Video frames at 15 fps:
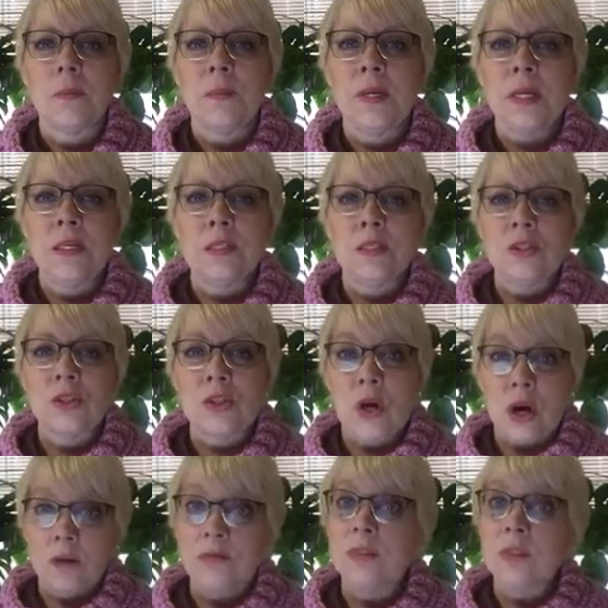Beanies and
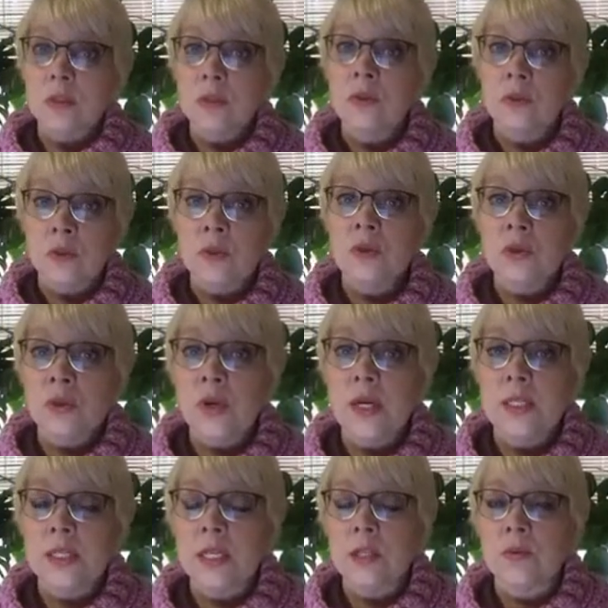scarves. Those are
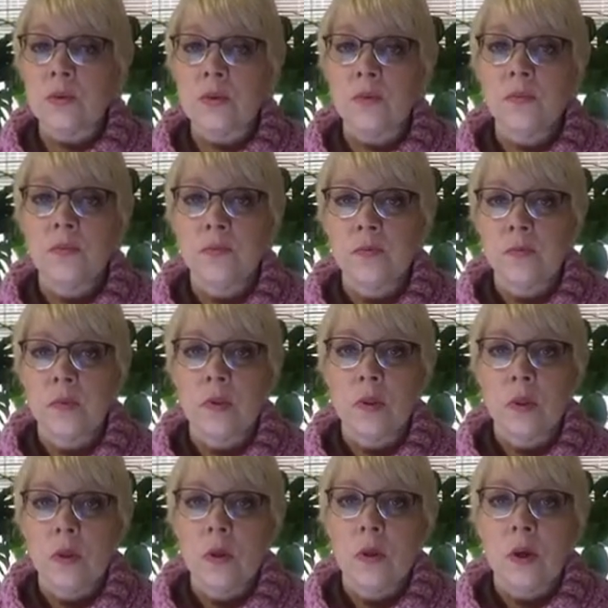great to get through.
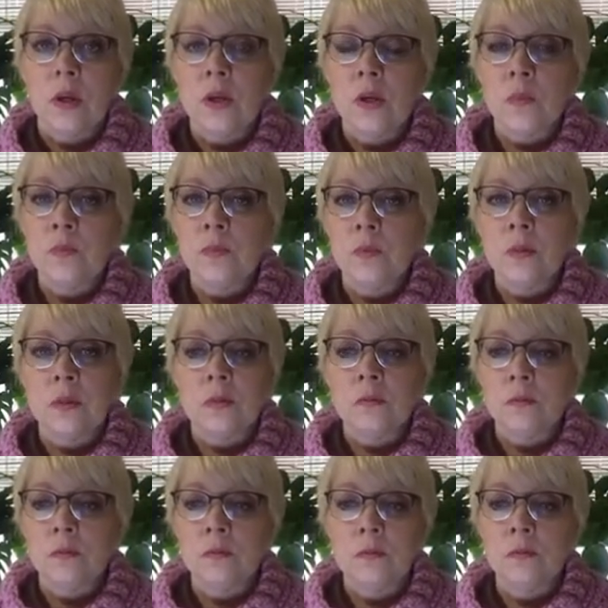And you
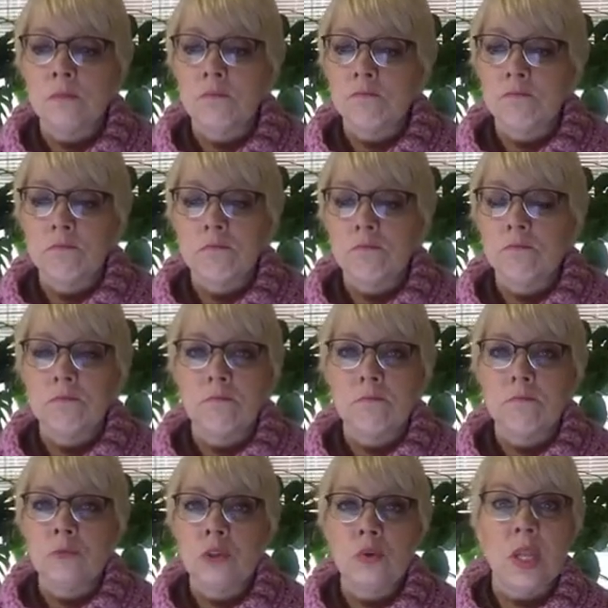can
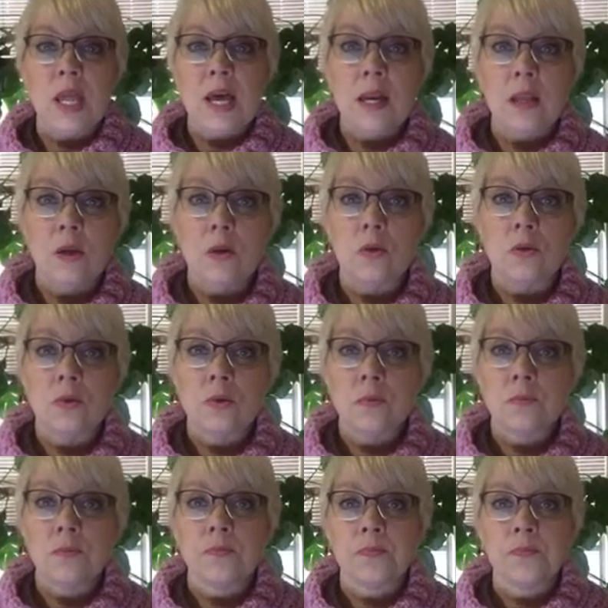do a lot of those.
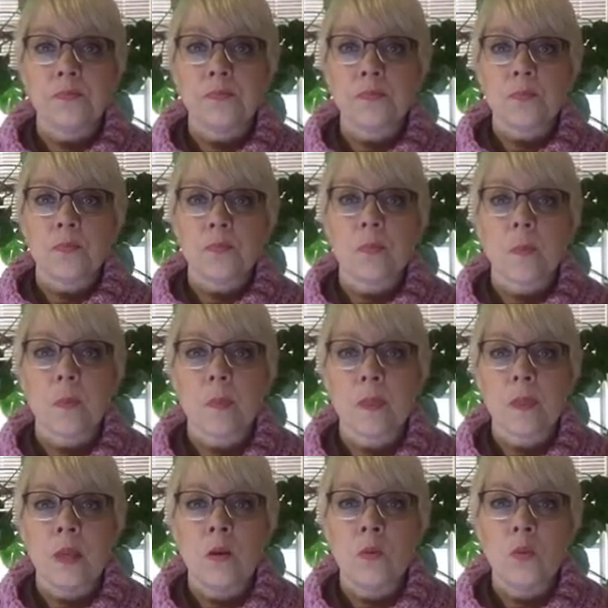
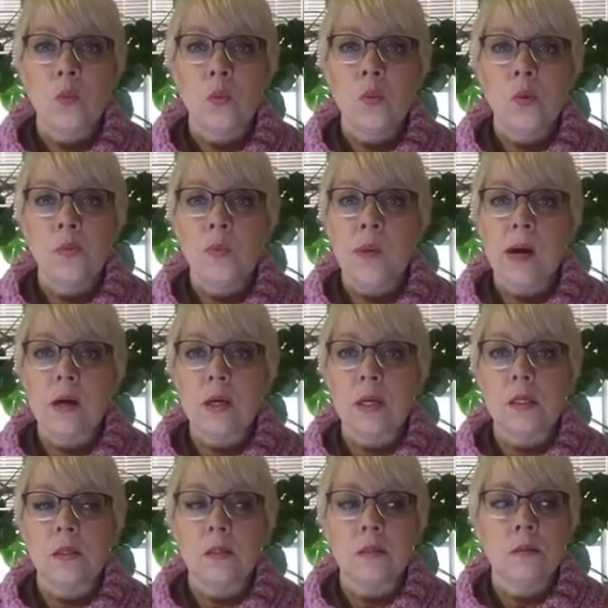And whip them out
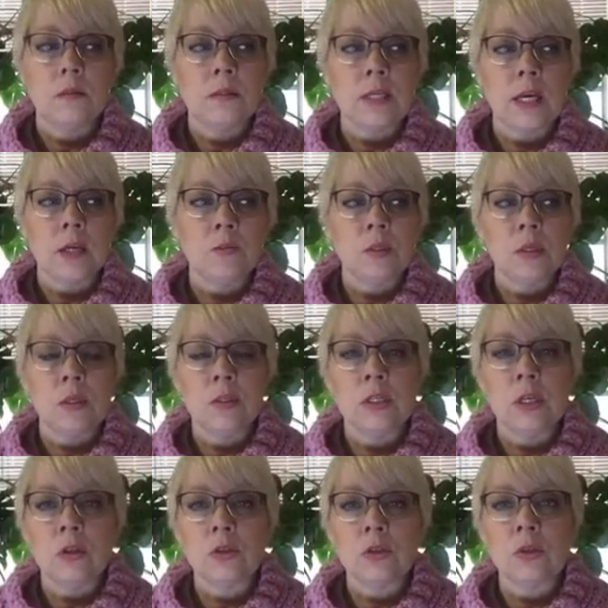and take them to the
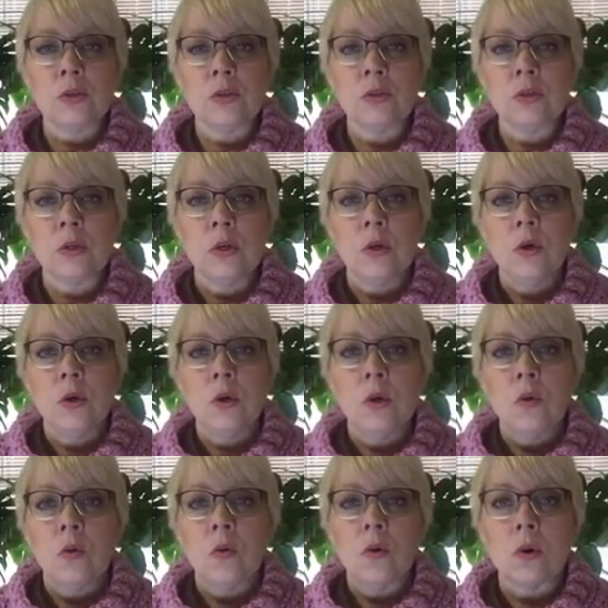shelters.
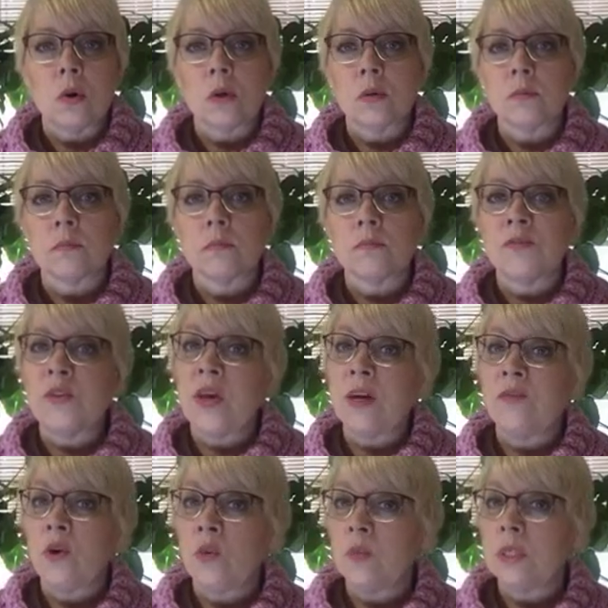Or if you
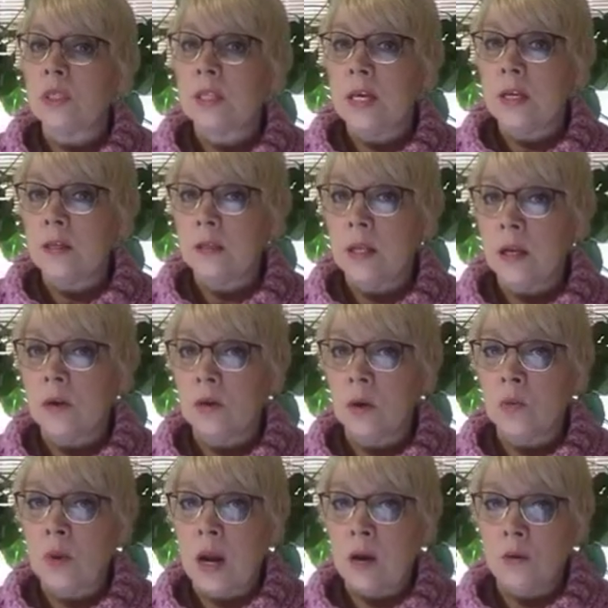have homeless that
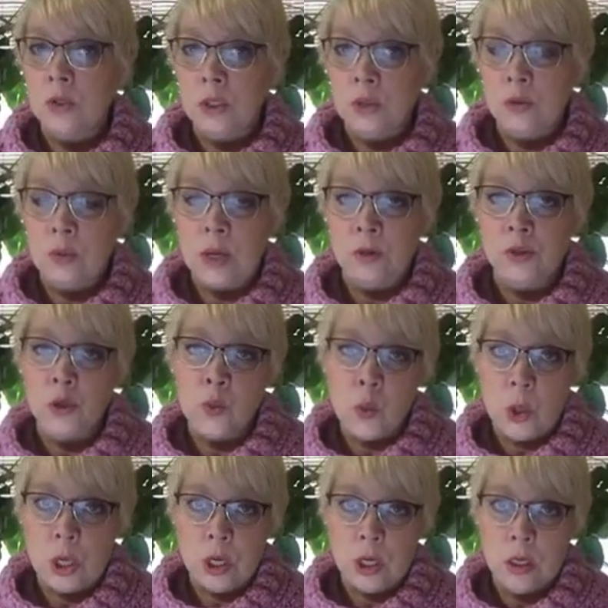are around you, around your
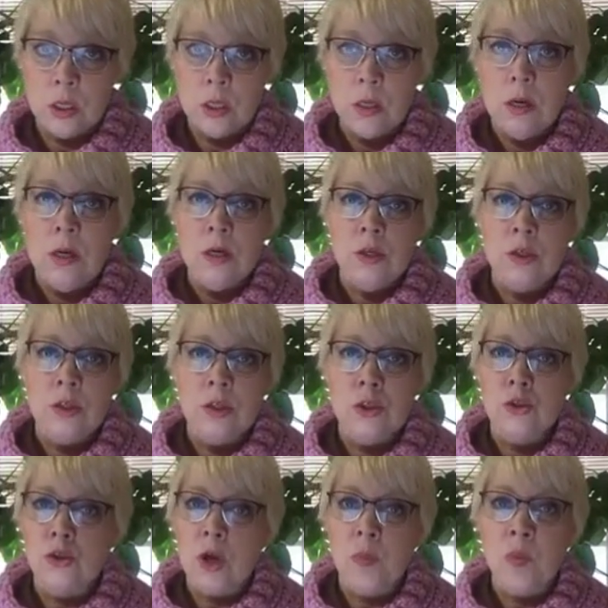work, you can
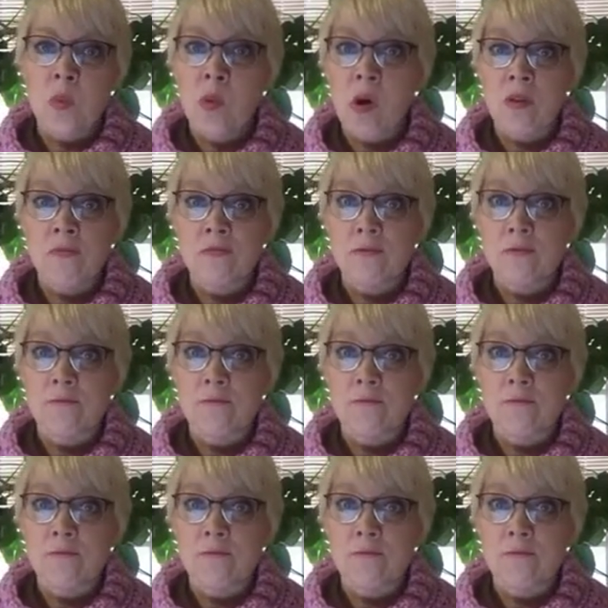just drop them off,